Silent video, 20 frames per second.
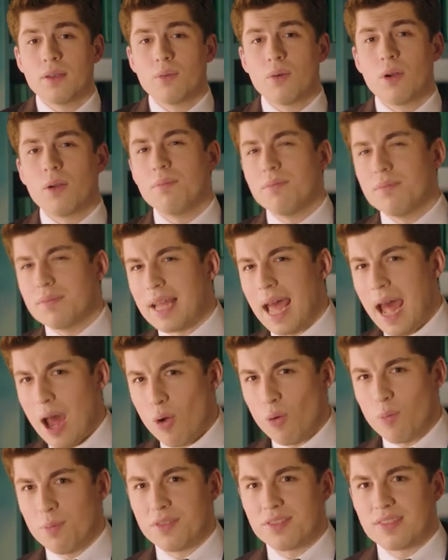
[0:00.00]
Well,
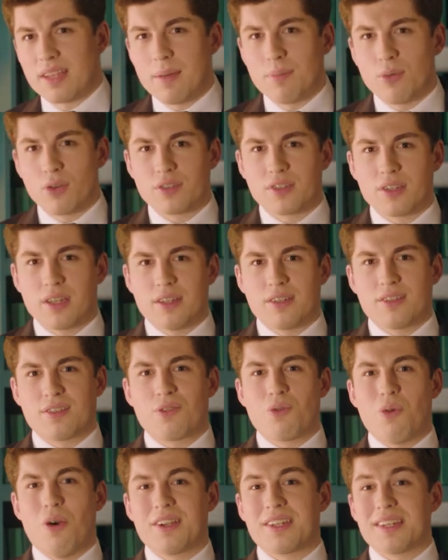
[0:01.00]
now the Sandbox has
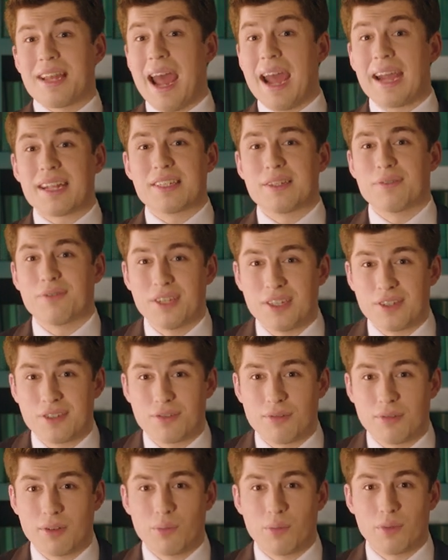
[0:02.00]
quite an active
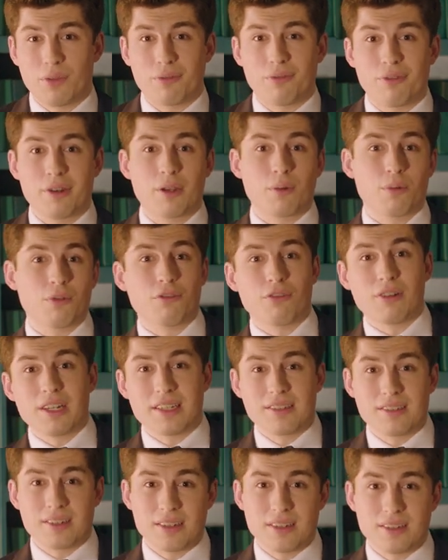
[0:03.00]
history with frequent
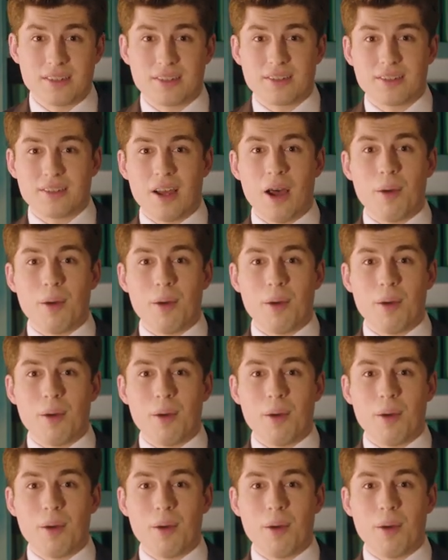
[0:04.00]
releases,